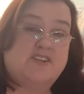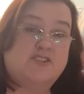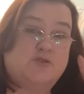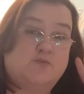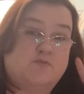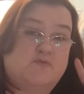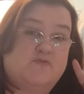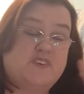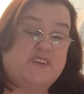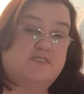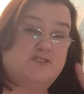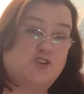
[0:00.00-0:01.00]
to
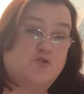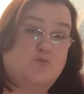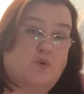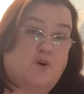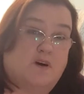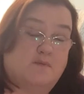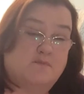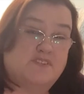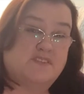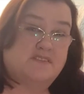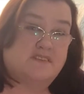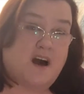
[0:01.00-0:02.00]
fill two
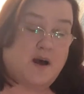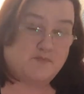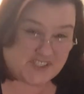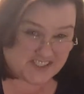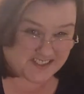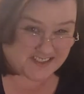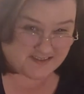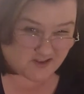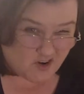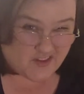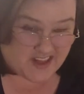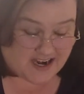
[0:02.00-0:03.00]
prompts. I'm just
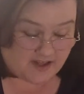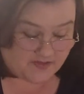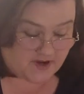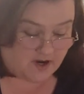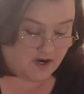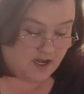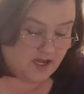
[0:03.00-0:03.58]
throwing that out there.